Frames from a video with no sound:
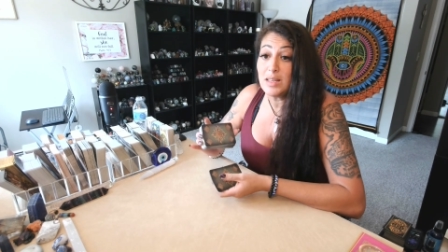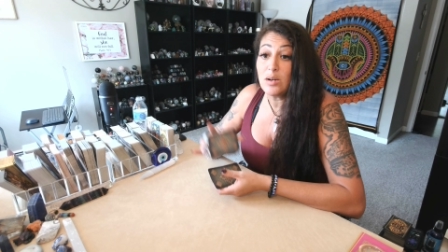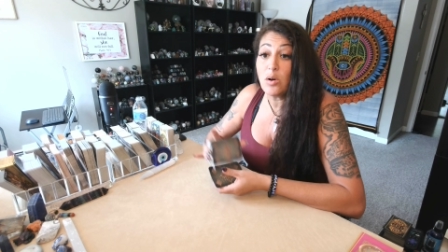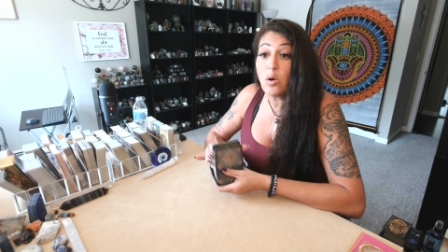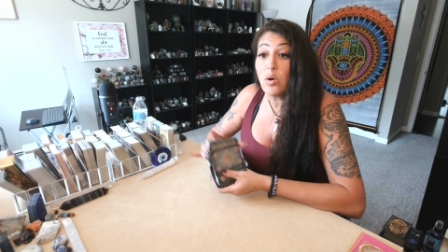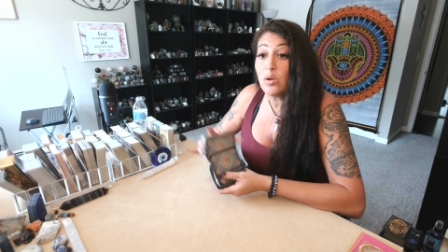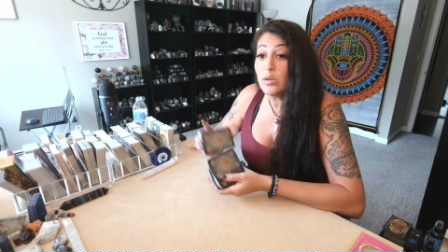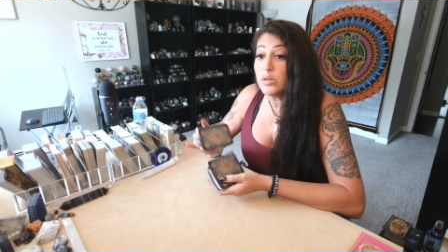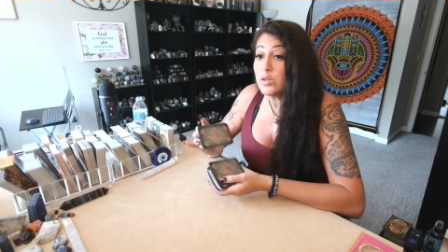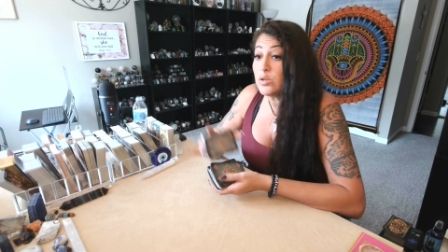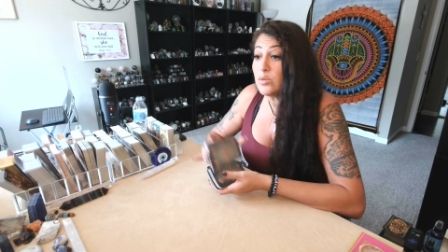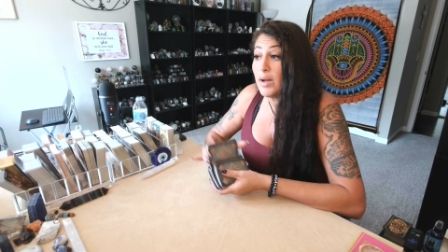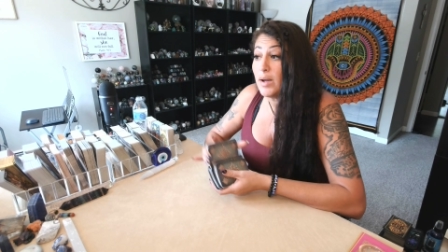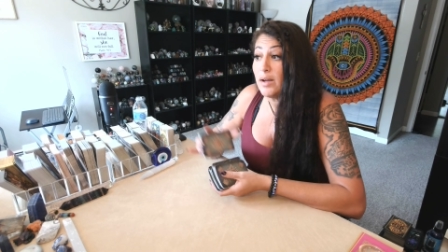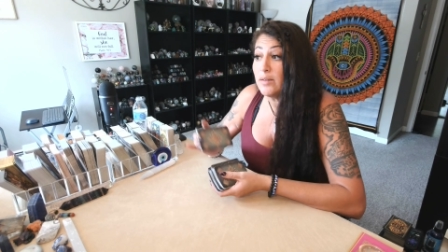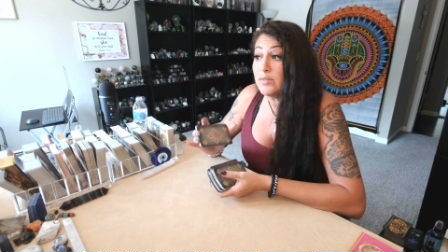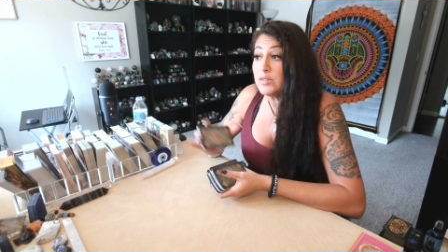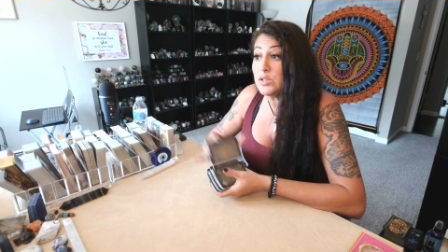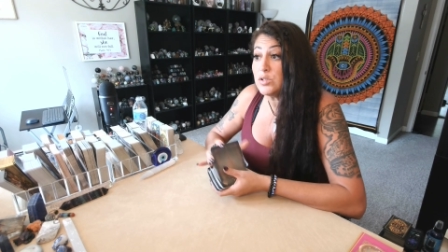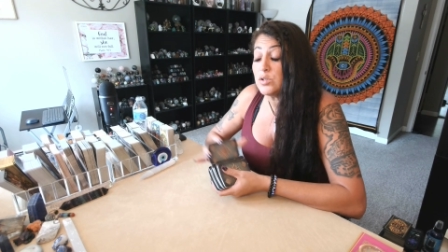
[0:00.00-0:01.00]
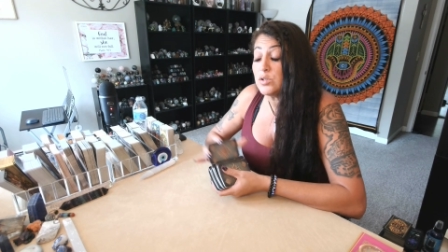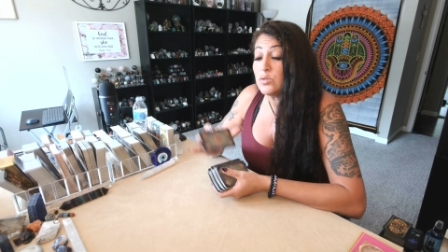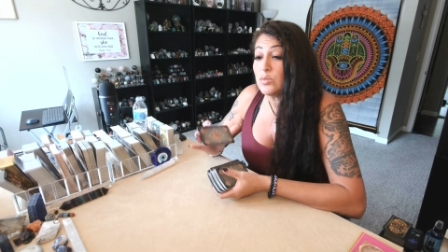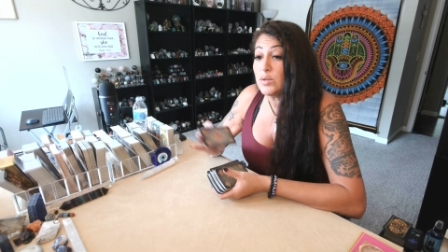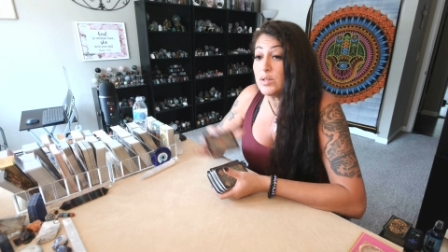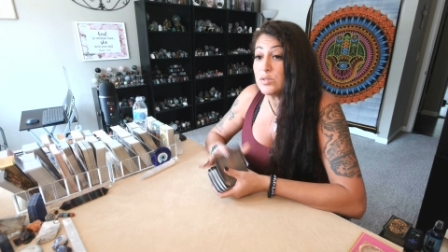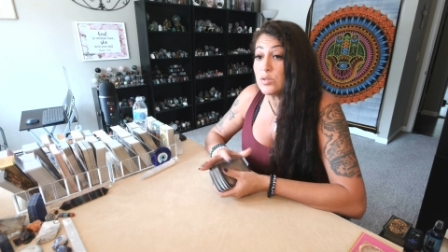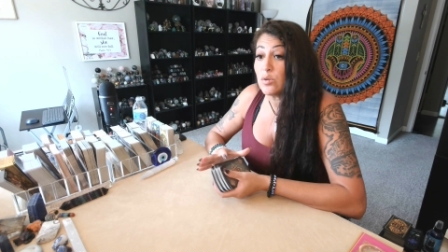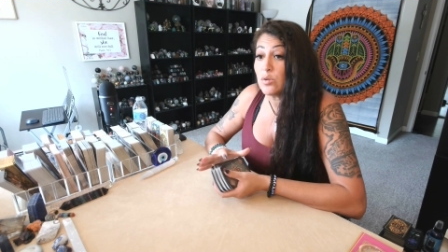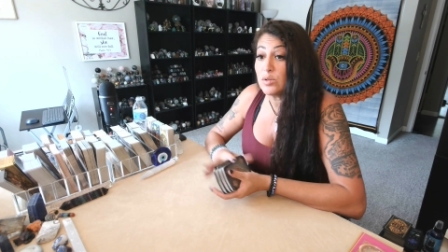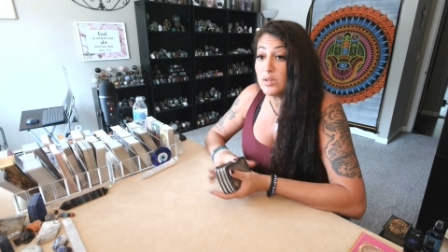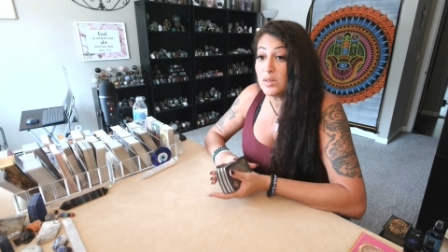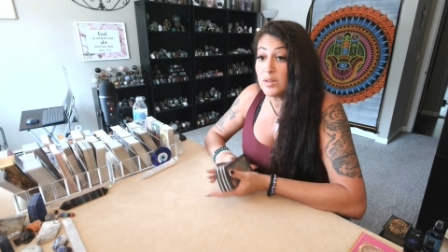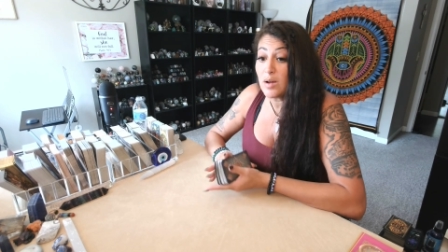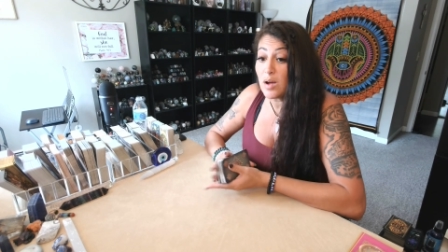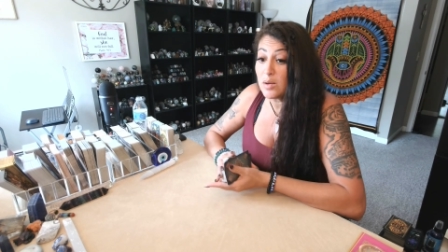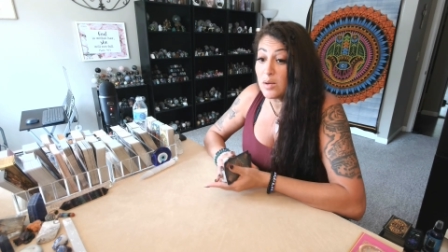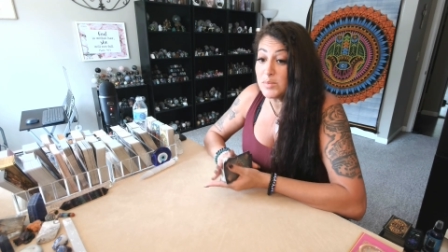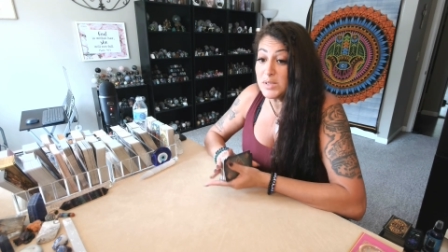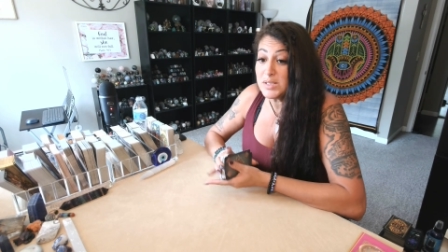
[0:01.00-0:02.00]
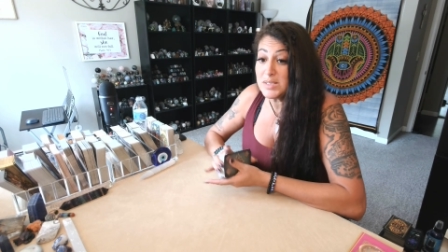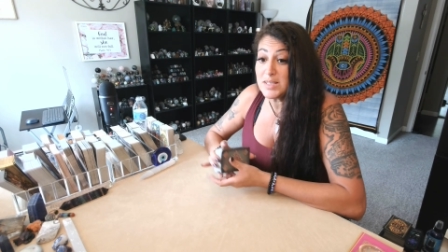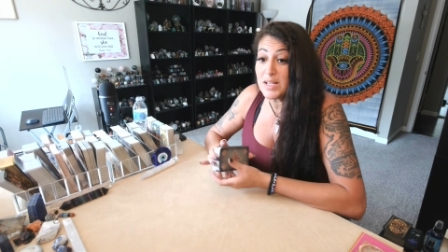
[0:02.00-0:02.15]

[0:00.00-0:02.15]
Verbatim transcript: and all you have to do is go to the comment